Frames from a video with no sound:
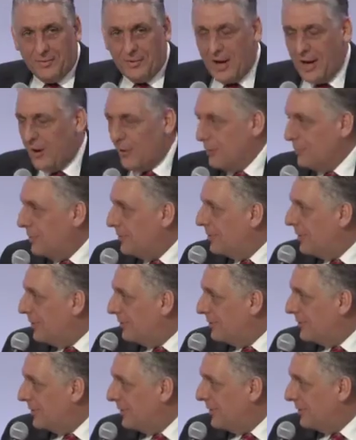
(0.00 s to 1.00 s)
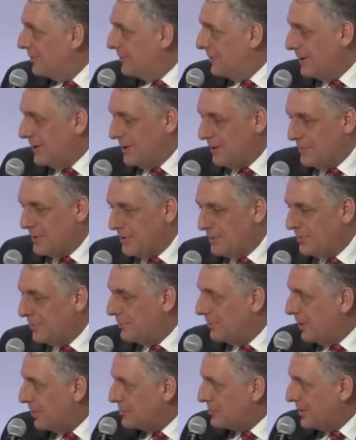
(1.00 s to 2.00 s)
now, but after Minister
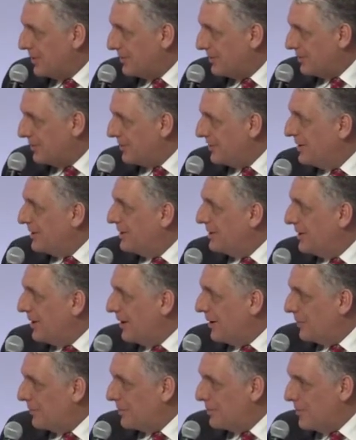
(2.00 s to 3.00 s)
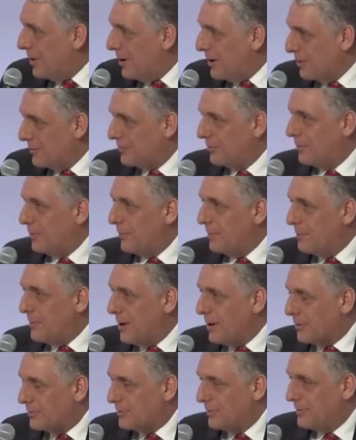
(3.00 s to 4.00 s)
Sajjan's remarks and the
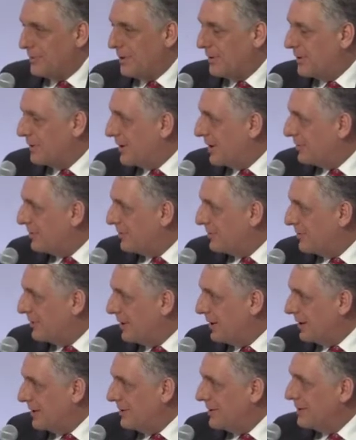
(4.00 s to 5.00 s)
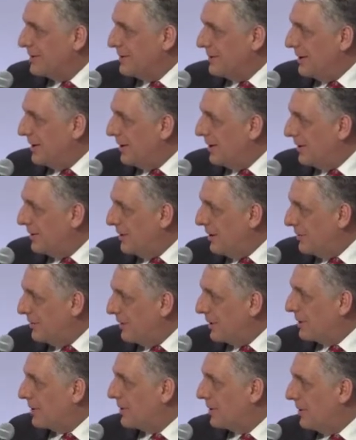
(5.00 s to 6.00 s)
remarks of the other guests today, I
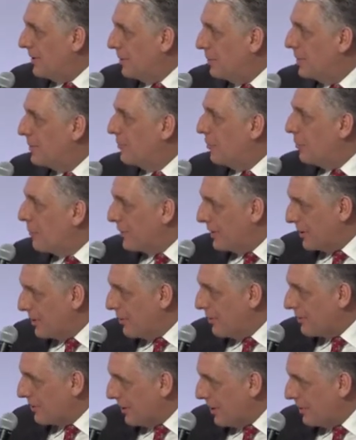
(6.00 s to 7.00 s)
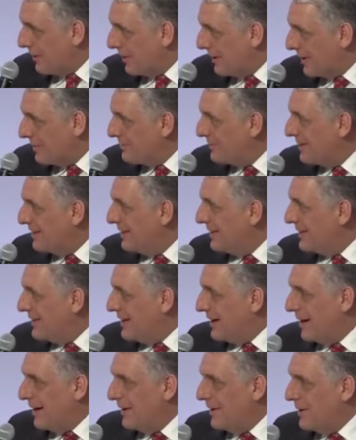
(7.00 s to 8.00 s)
think we've already got going,
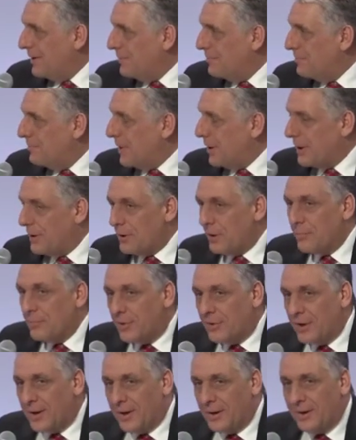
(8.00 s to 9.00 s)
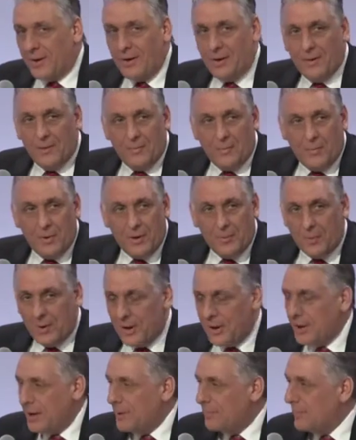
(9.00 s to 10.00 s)
and I don't think we
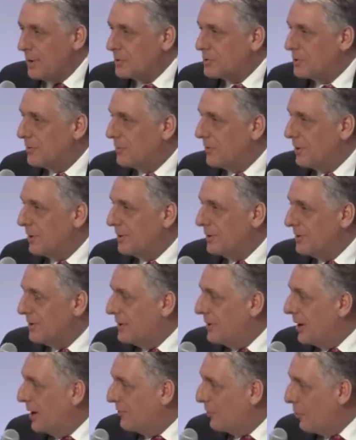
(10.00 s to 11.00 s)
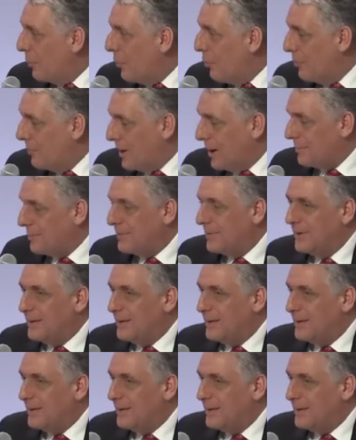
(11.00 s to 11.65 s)
really need much of a warm-up.